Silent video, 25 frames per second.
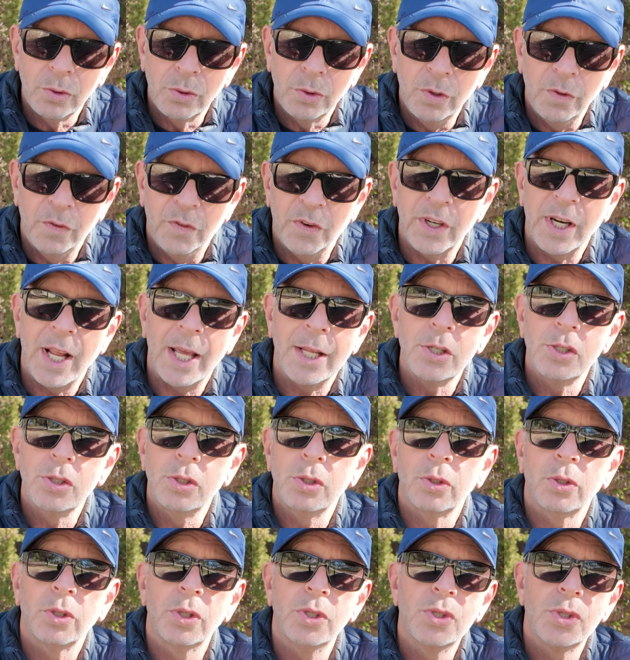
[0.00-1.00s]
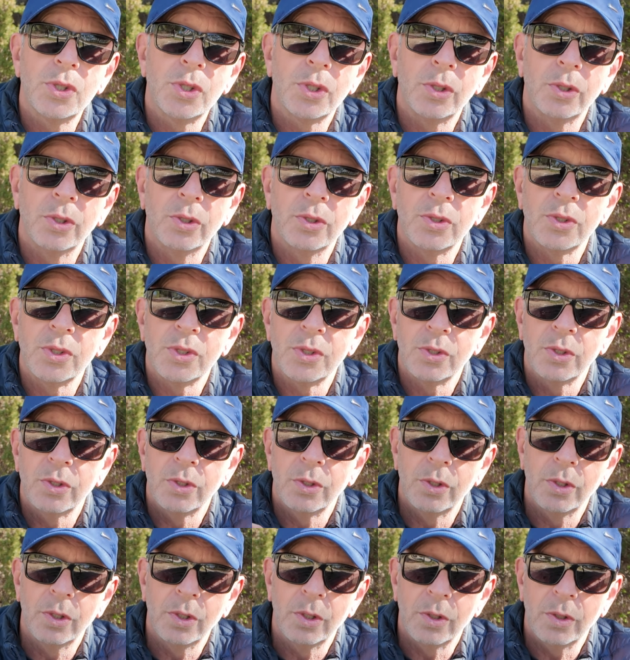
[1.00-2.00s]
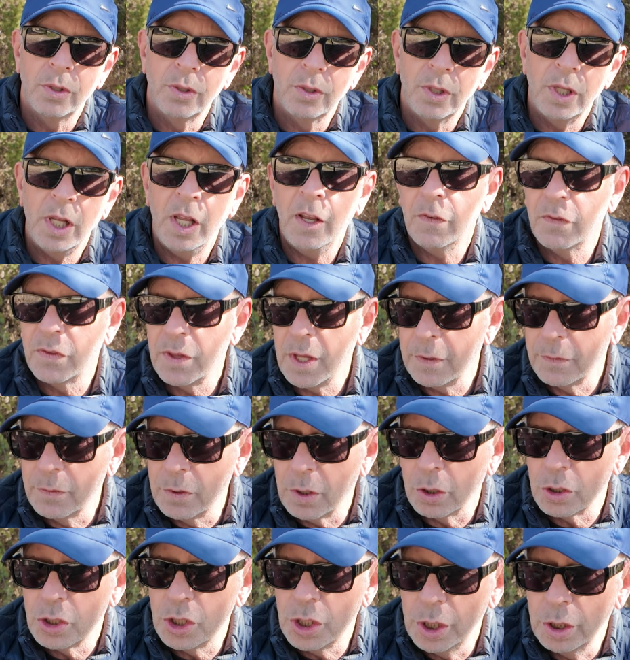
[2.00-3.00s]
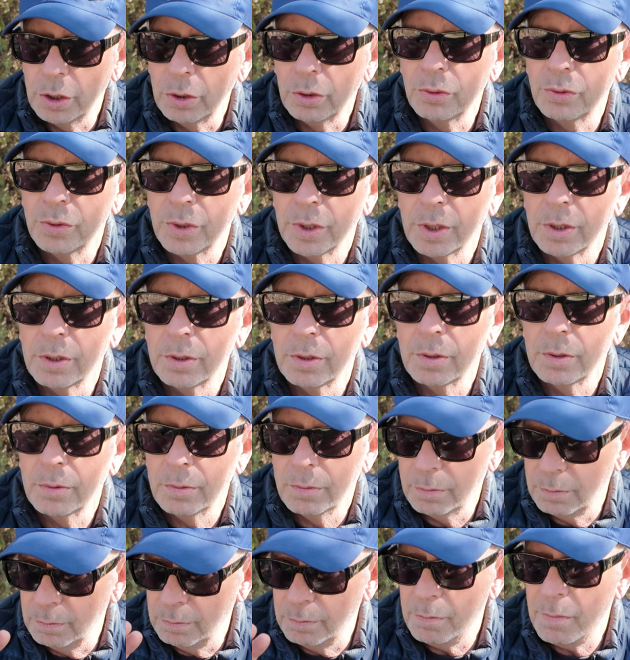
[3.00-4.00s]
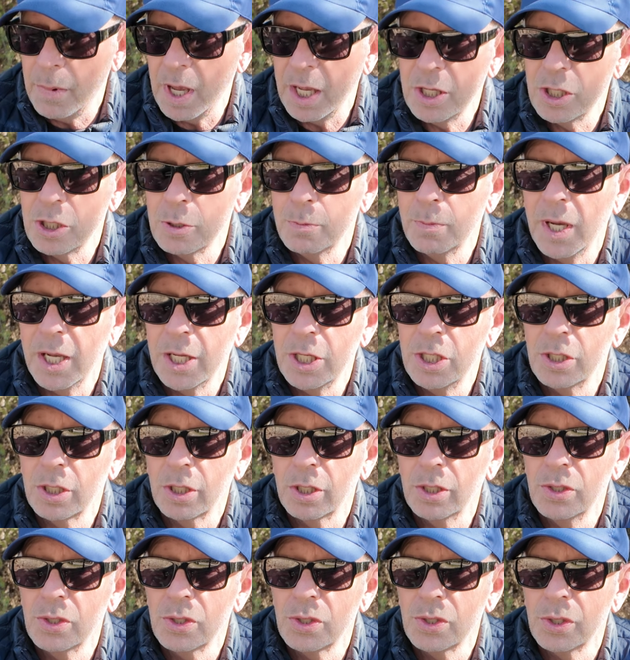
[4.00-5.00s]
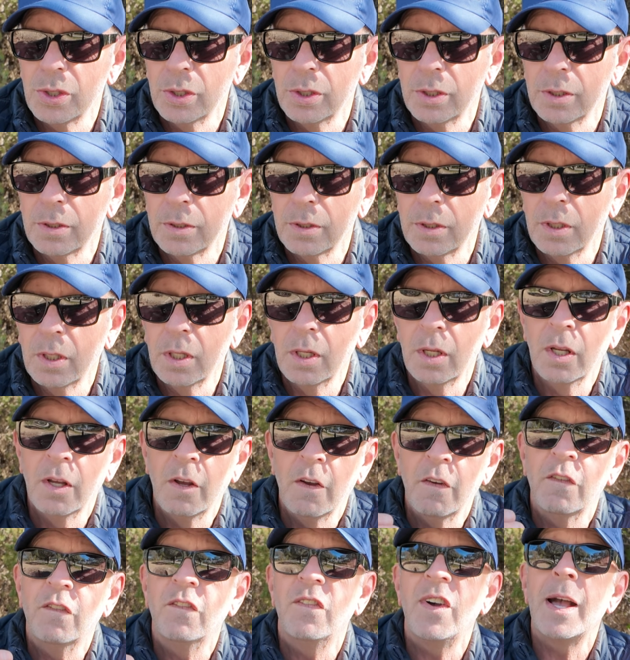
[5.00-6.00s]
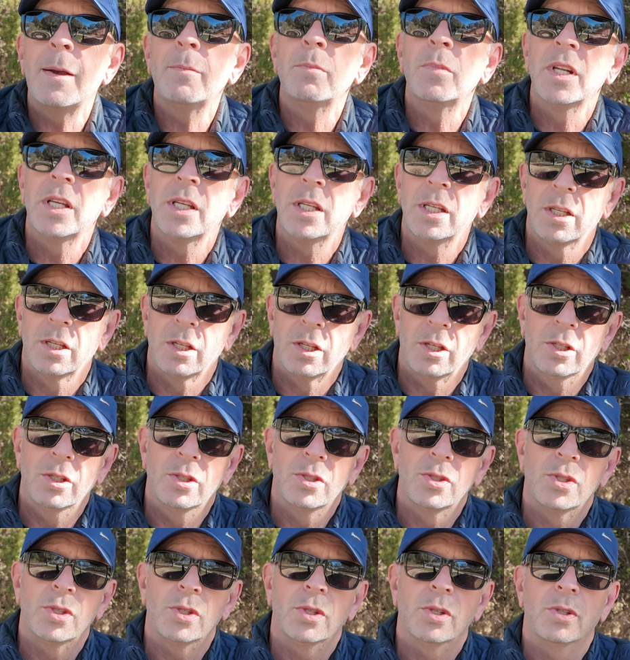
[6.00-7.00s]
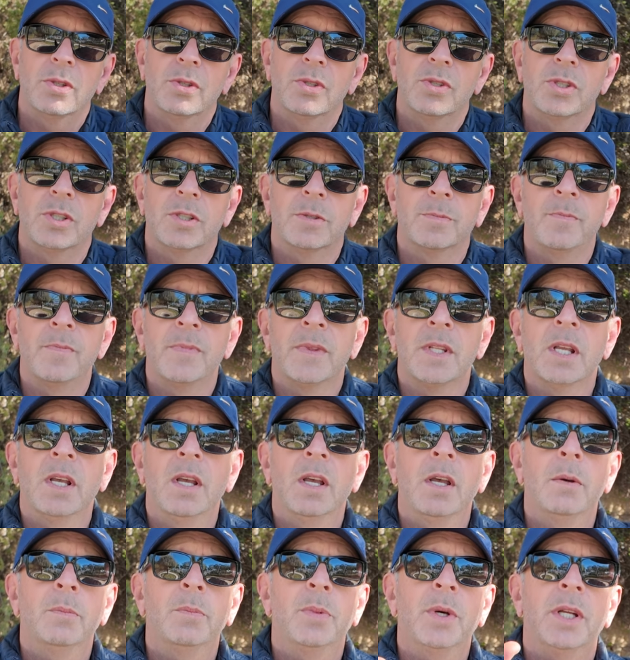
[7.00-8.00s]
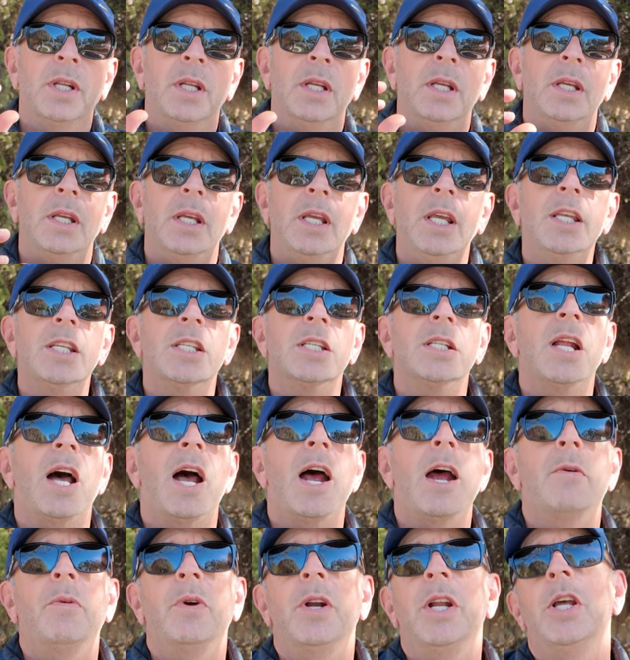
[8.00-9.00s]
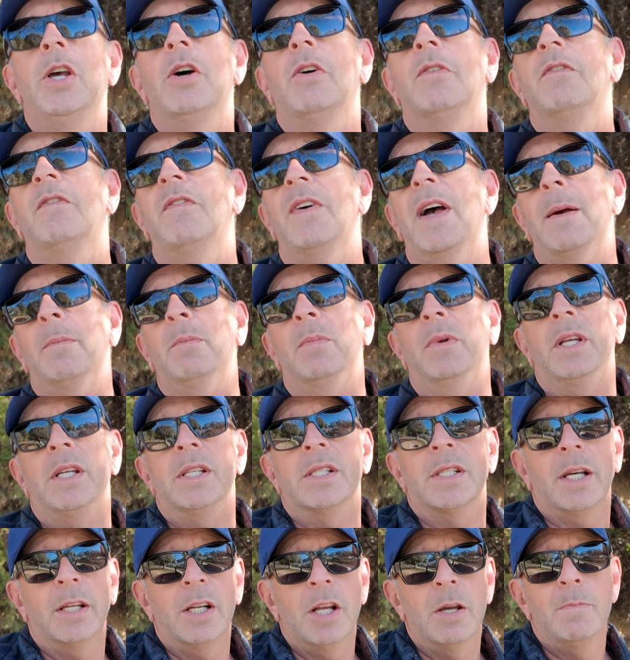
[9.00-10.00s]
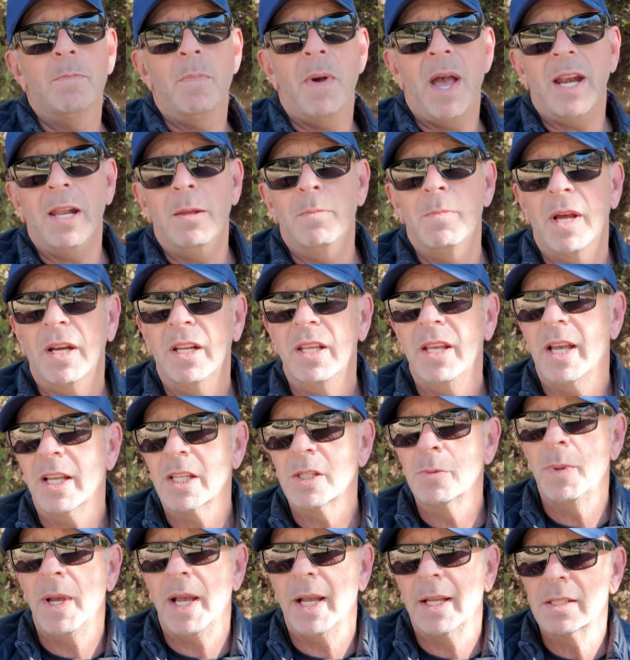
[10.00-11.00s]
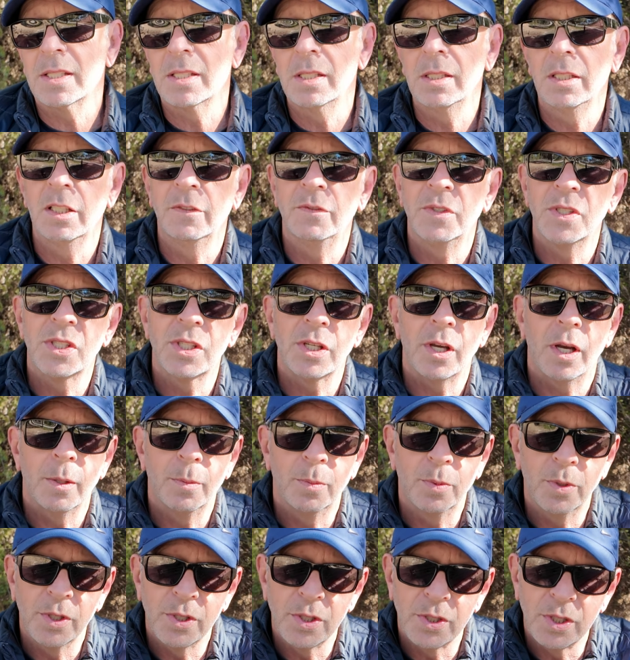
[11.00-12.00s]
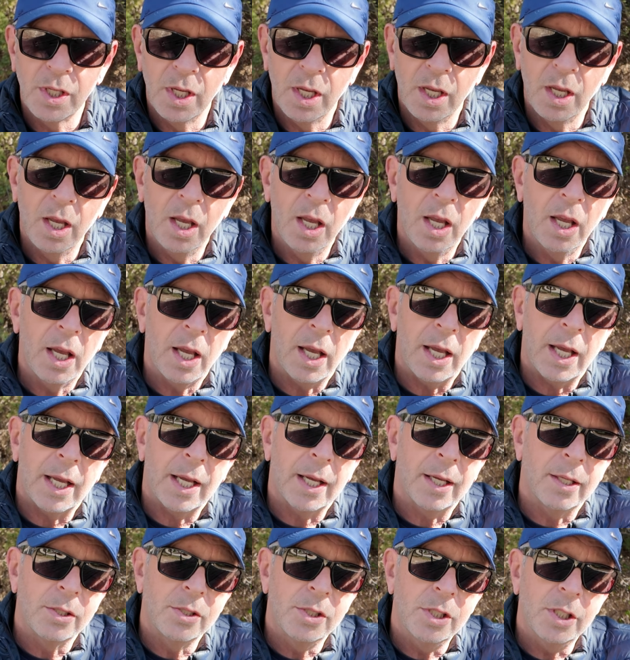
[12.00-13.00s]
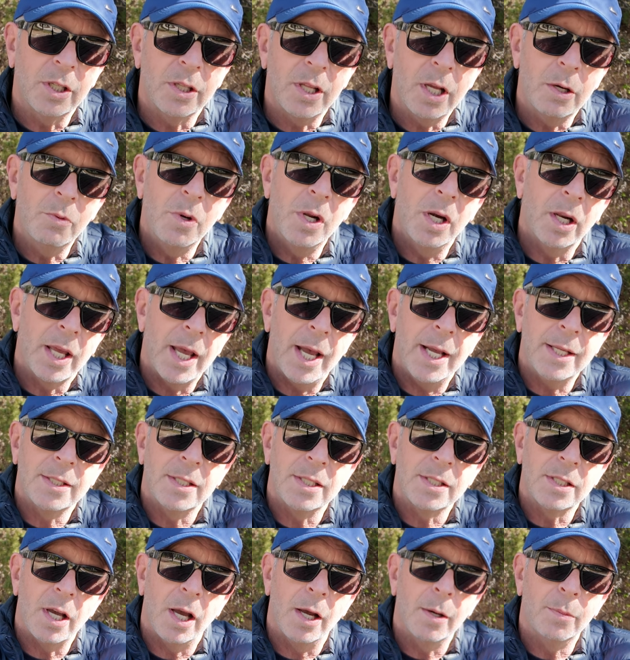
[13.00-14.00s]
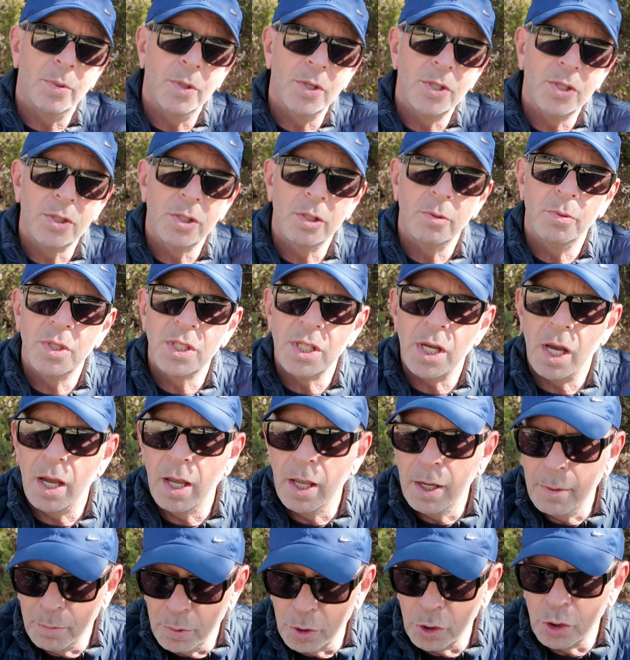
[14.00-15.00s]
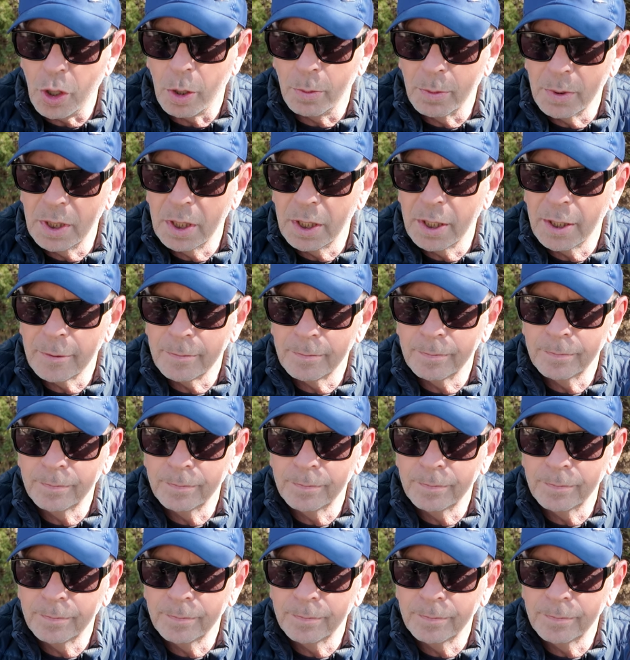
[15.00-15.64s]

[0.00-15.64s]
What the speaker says: The financial concerns, if they've got children, major concern. Family concerns. But here's an irony on families. I know many expats that live in Cyprus, and they relocate to Cyprus to retire predominantly,